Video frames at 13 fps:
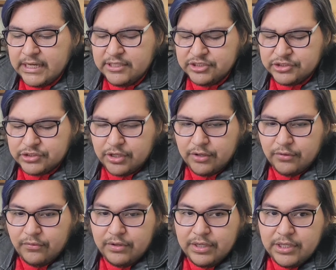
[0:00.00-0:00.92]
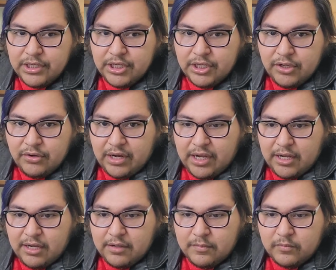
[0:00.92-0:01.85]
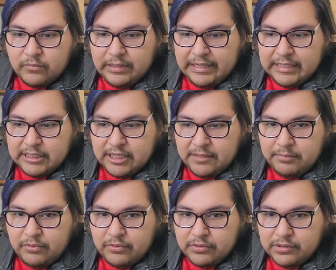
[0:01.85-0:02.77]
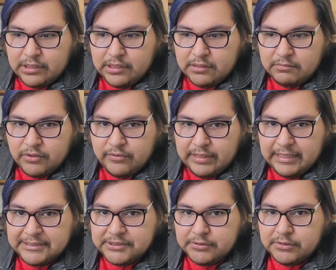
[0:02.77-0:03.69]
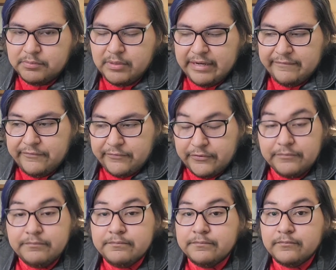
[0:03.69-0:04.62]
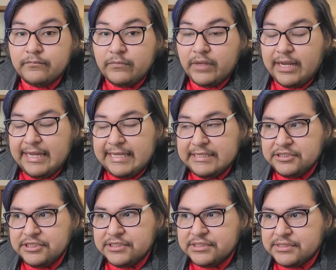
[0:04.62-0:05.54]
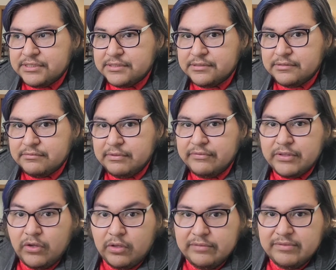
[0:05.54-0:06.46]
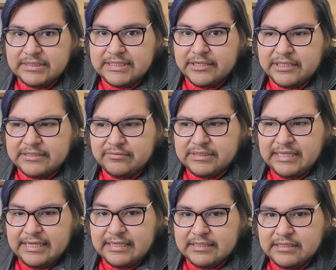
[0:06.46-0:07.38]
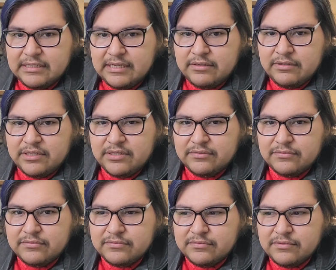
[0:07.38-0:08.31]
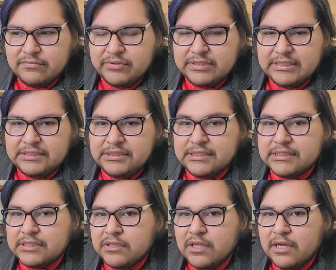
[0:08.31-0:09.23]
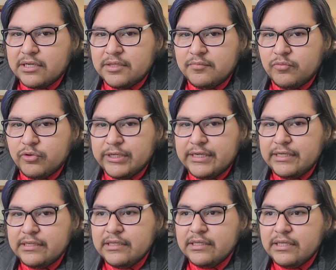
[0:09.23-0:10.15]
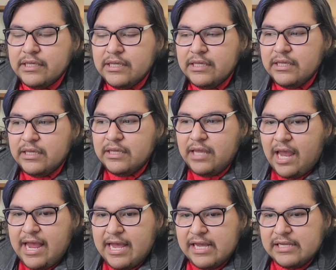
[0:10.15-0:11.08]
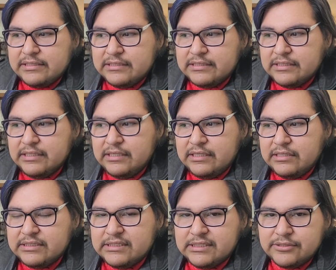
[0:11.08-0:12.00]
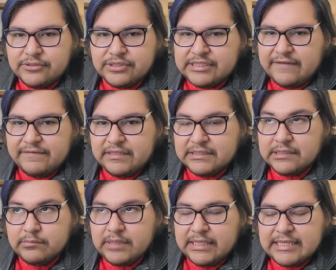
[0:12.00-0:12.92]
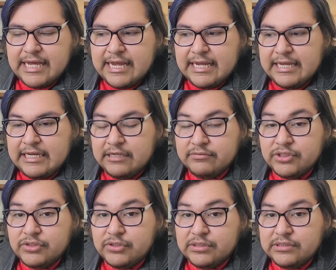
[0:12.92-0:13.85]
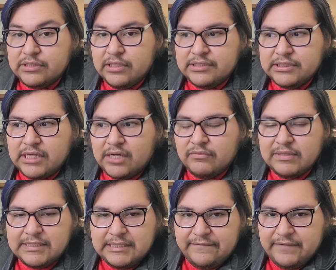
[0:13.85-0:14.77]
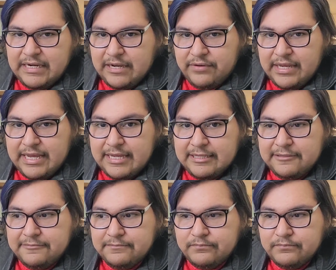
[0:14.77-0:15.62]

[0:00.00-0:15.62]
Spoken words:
And so we ended up going into a private room, and just we were the only ones there because it was like, I don't know, I want to say 6 o'clock in the morning, and 6 or 7, something like that. And it was, the sun wasn't even out yet.